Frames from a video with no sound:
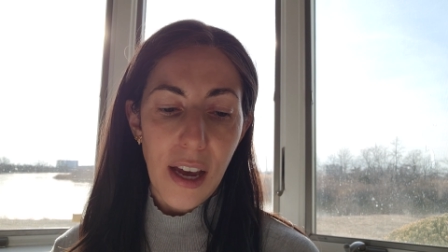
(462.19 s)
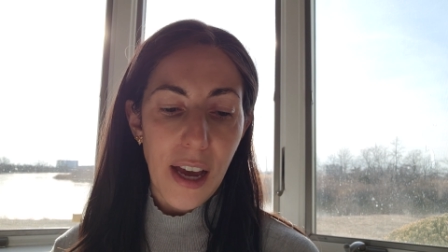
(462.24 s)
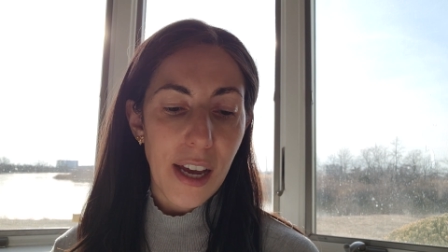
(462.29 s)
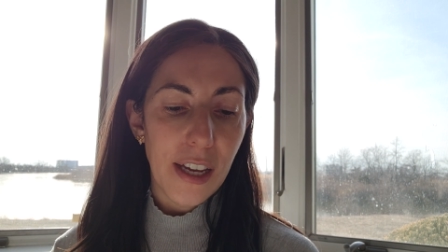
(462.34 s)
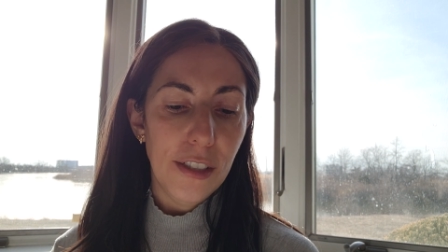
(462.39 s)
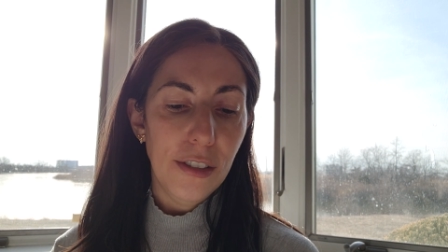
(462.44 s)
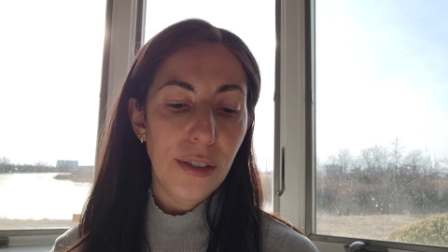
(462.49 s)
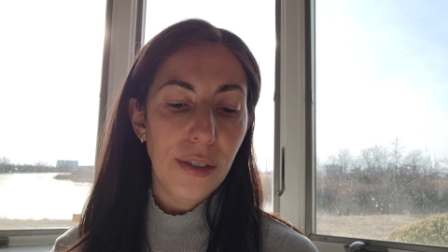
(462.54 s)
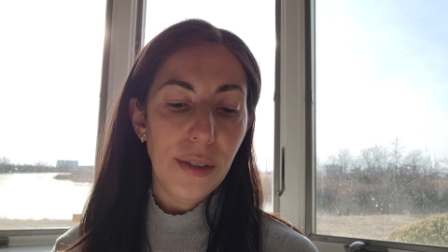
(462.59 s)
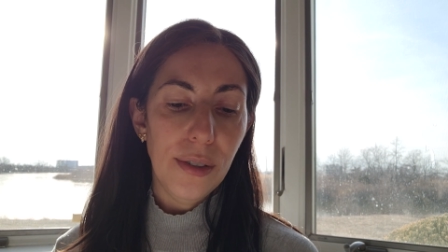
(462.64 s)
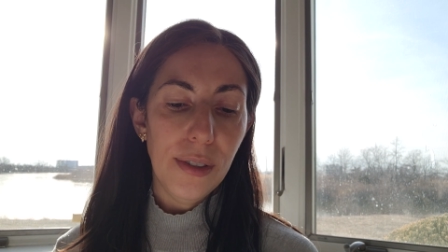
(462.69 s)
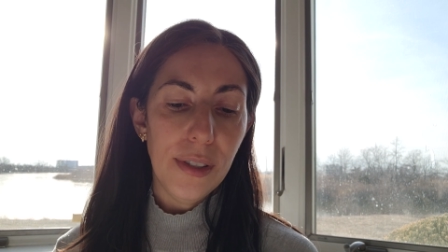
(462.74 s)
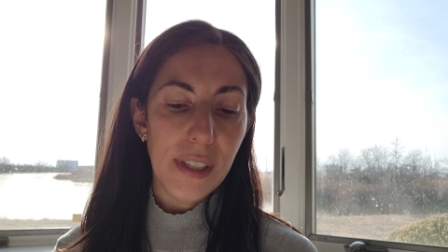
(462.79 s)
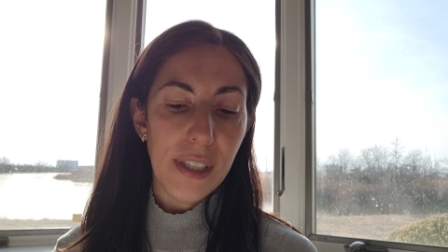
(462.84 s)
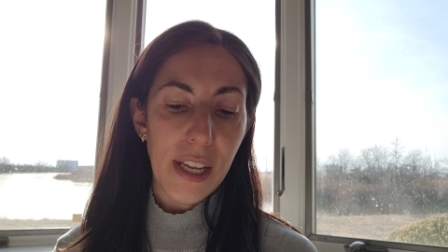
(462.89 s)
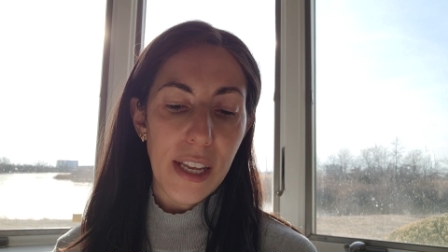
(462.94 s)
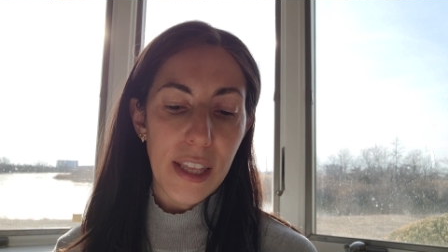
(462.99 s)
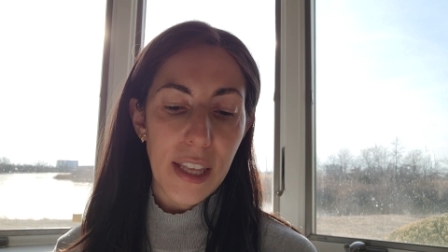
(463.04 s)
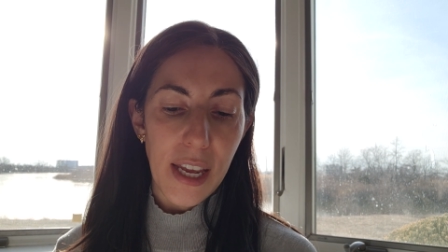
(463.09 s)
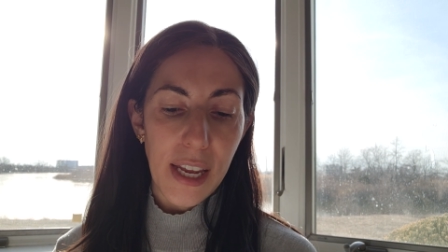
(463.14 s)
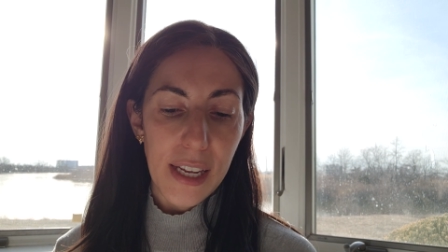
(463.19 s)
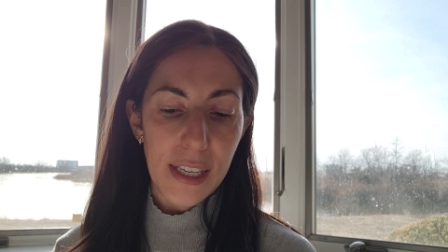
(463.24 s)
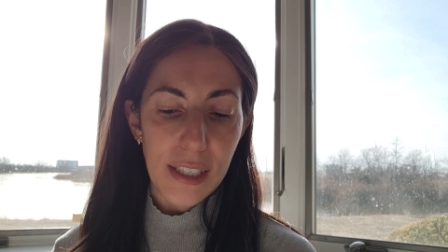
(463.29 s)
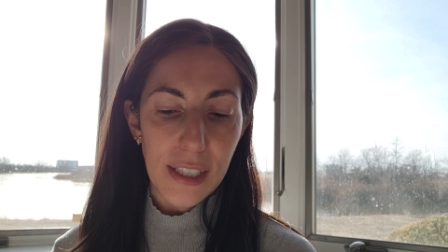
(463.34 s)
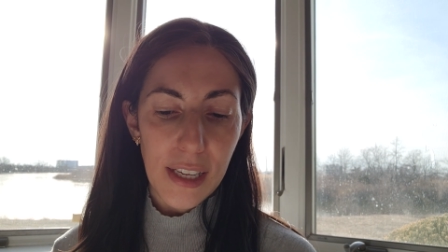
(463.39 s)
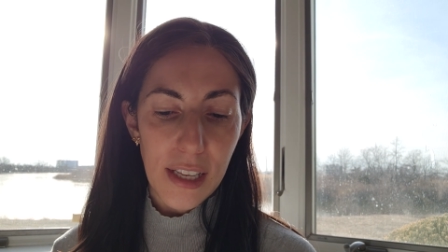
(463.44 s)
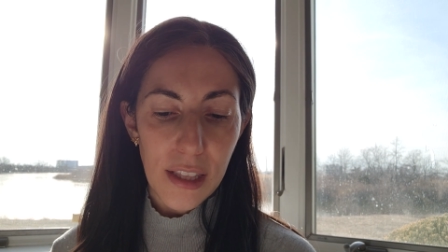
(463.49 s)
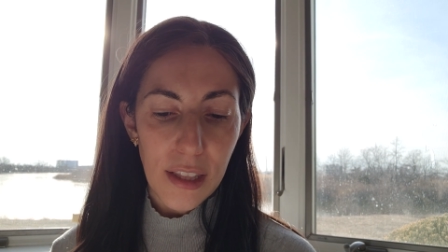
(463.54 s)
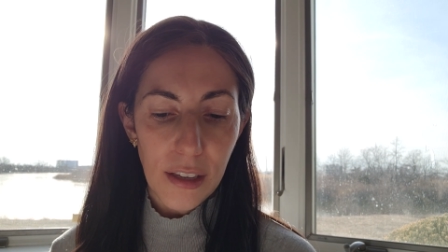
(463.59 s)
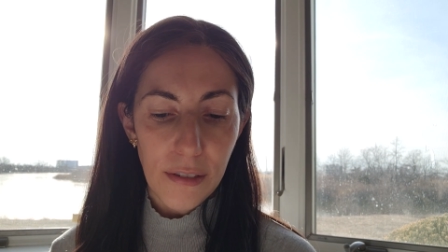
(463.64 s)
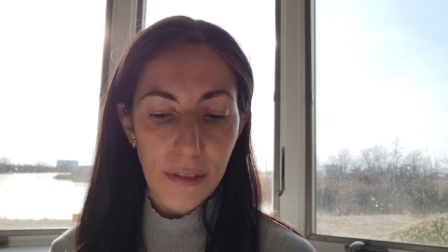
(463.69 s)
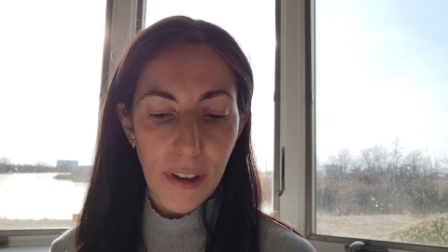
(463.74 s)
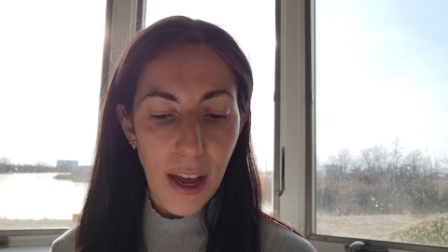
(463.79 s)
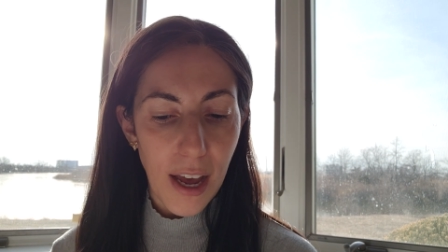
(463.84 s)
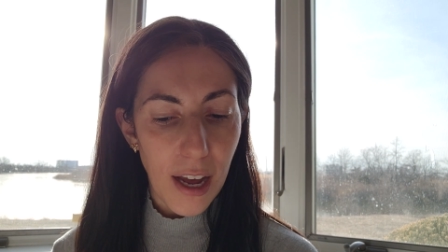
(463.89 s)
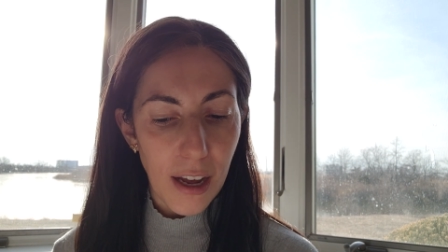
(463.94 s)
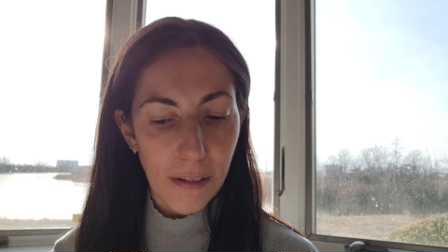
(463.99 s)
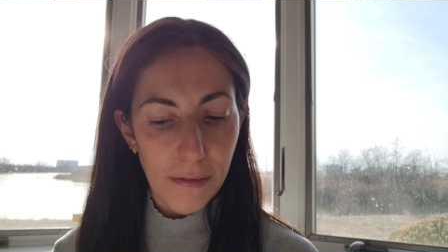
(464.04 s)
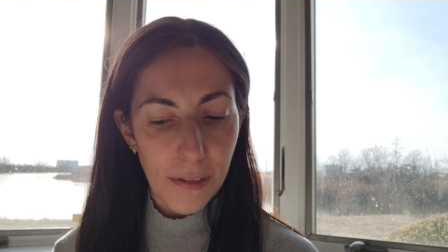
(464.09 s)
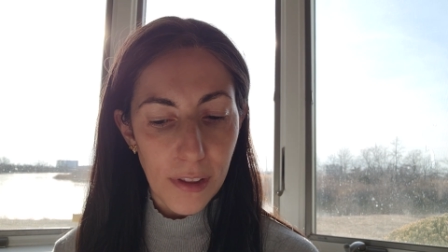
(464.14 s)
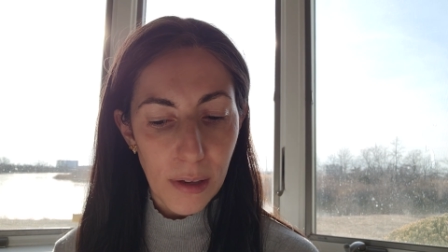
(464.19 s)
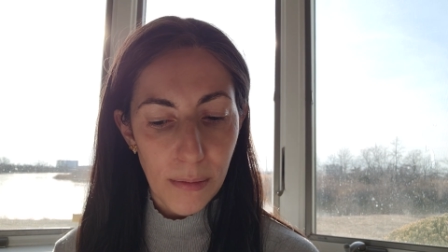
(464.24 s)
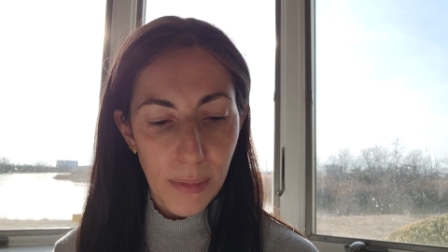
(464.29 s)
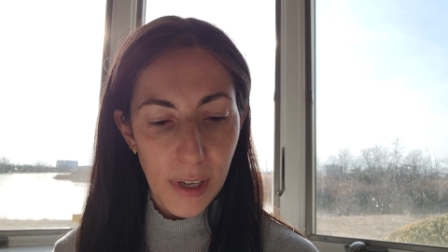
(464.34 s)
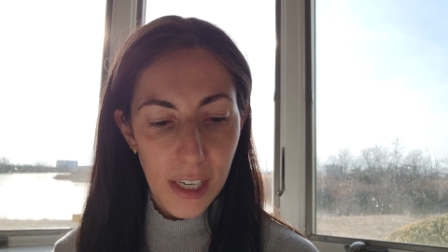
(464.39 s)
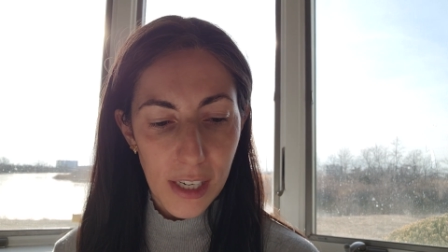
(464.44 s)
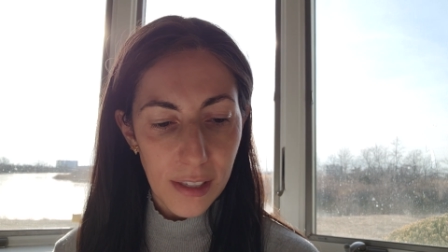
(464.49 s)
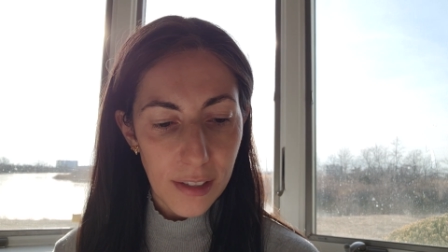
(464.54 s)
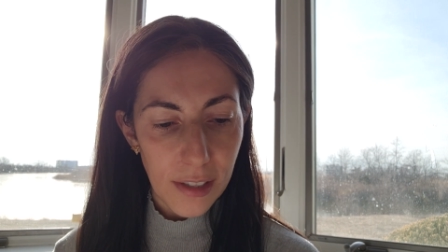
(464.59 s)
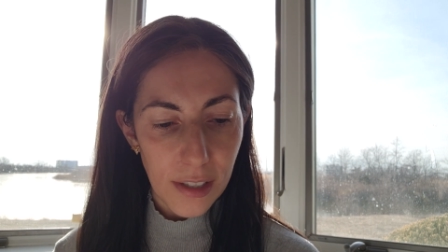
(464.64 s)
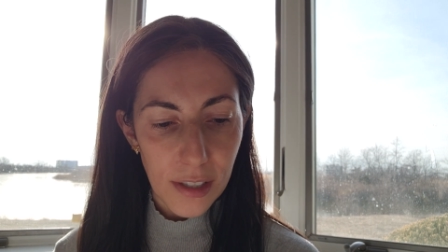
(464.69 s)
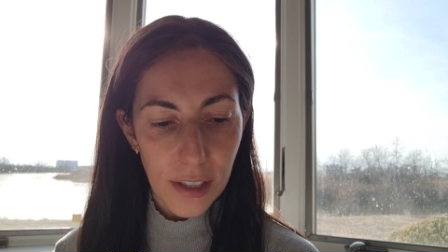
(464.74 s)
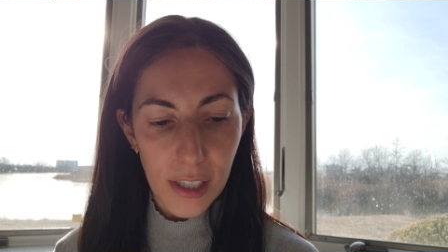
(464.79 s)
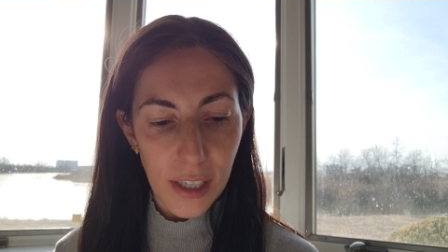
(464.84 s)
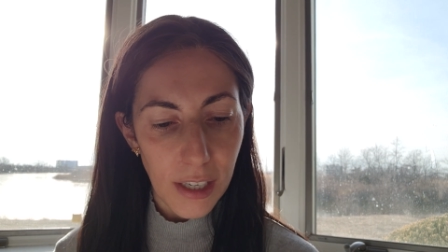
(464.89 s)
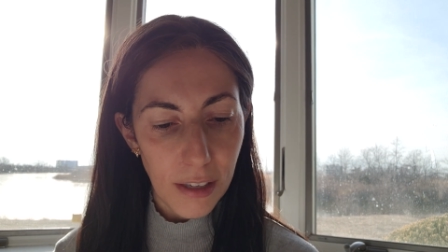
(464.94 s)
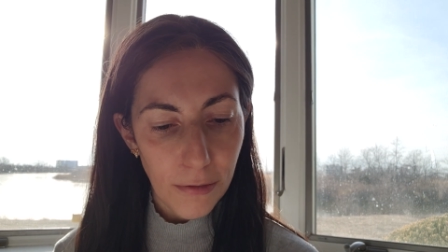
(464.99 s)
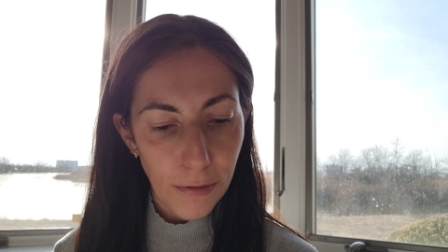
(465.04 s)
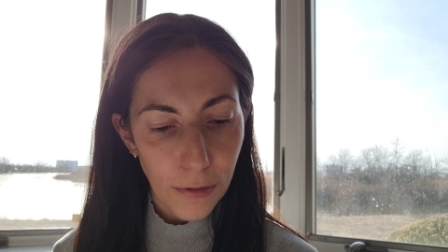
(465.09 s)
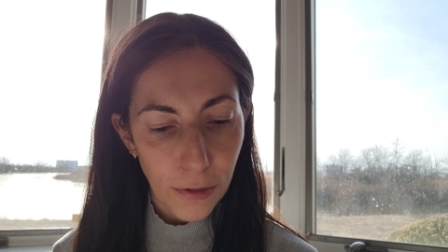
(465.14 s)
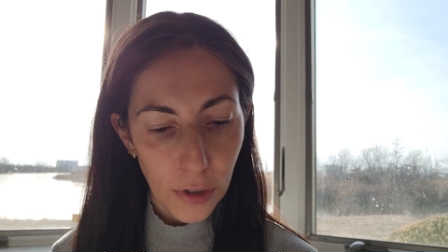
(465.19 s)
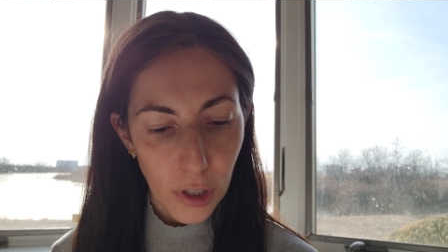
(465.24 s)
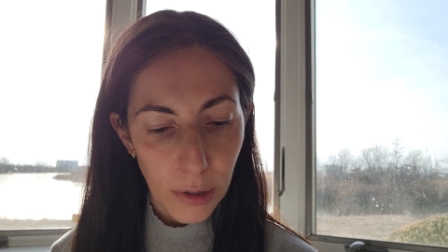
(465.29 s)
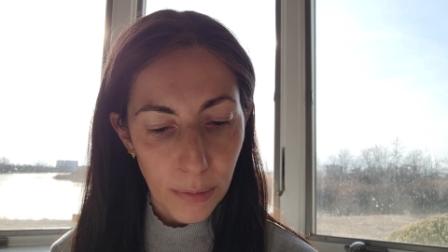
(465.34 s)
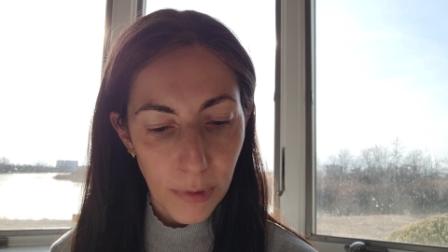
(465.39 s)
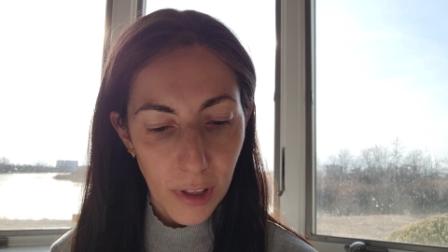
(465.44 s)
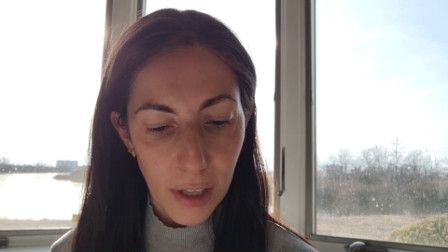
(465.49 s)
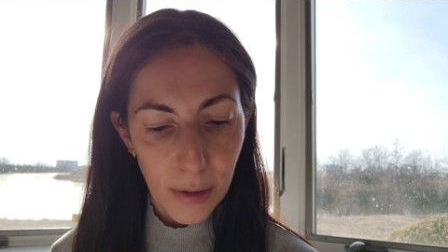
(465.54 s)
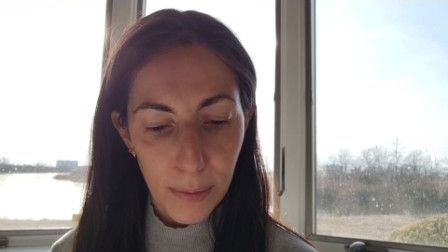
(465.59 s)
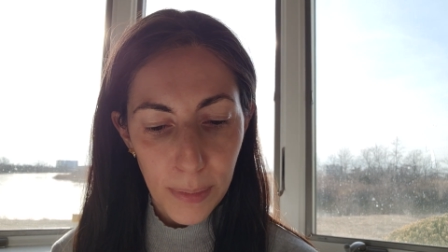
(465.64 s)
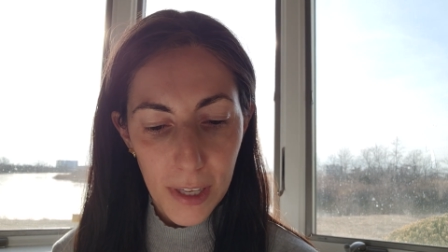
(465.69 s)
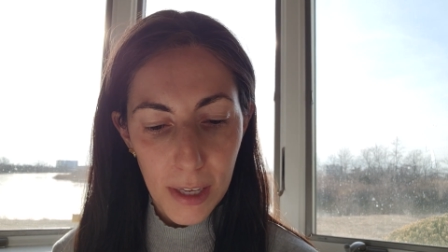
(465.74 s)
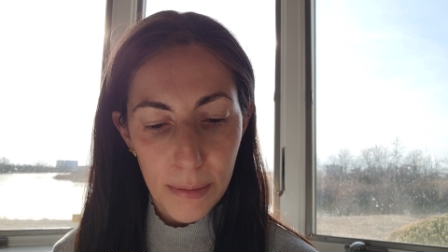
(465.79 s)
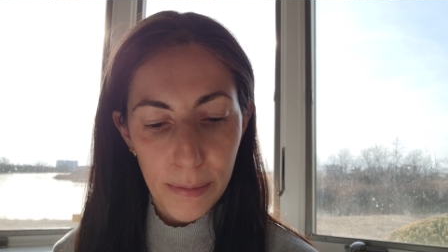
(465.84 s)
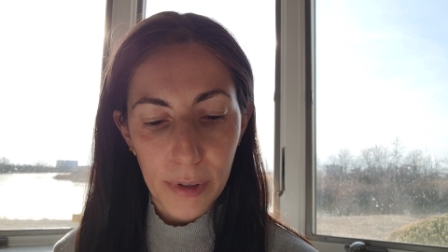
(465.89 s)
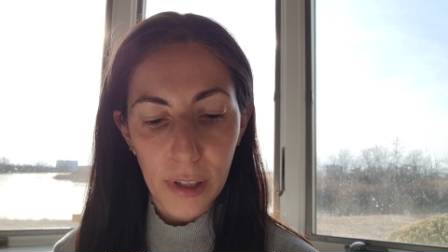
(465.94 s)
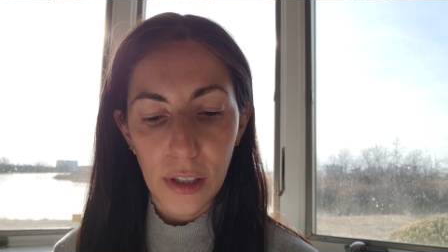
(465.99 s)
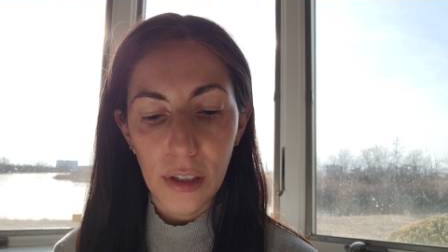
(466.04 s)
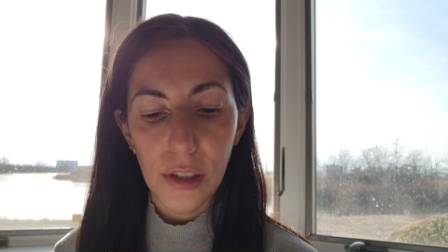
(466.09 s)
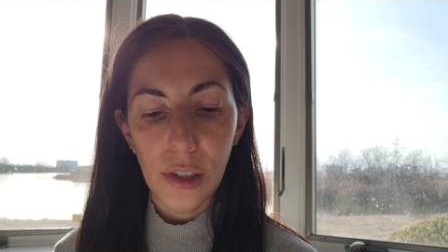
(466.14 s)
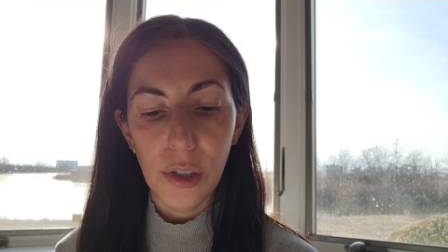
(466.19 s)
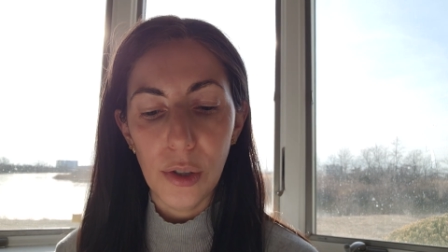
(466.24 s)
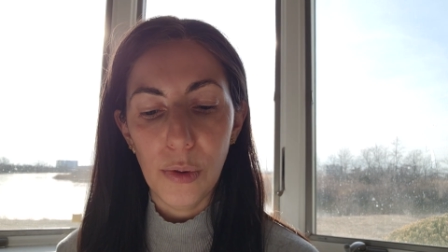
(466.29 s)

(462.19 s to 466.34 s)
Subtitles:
On Tuesday, the 18th of Av, the minister informed the people